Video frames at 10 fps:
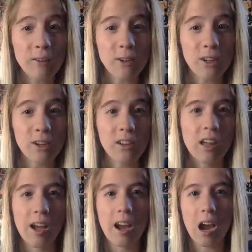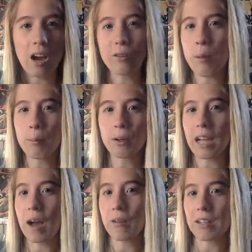Series. I remember
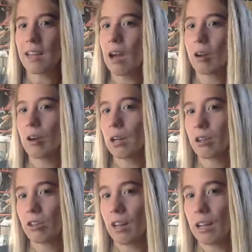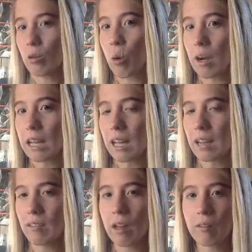counting down, going, there's like 20
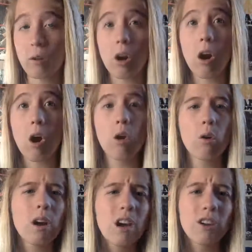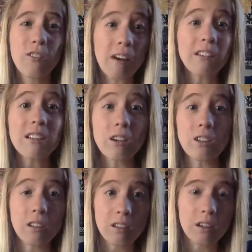days left. Or, Survivor Series
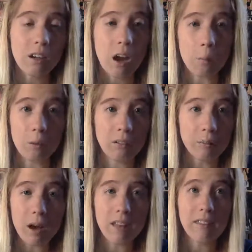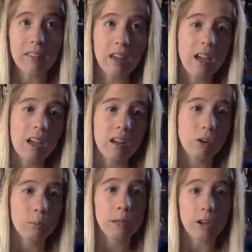is in a couple of months, and
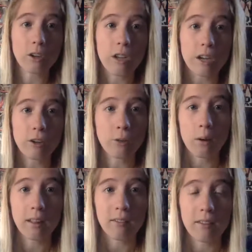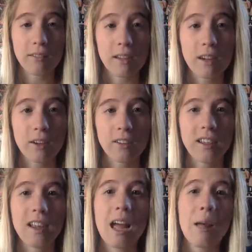it'll be Undertaker's 25 years.
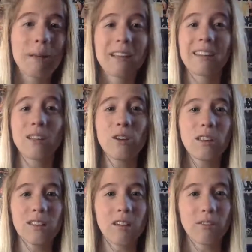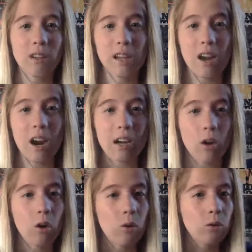Because I do this every year. I
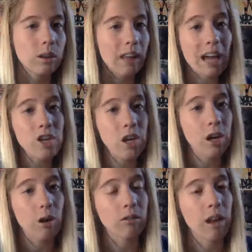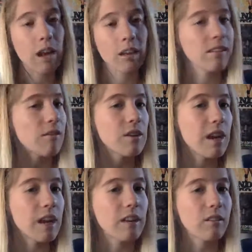go, last year I was like 7
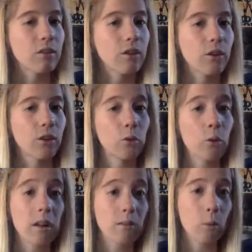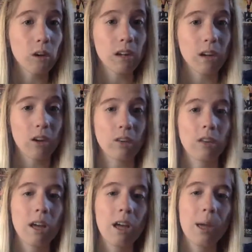days until 24 years.
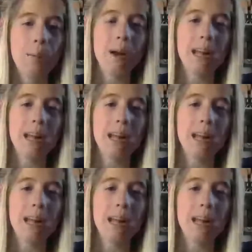But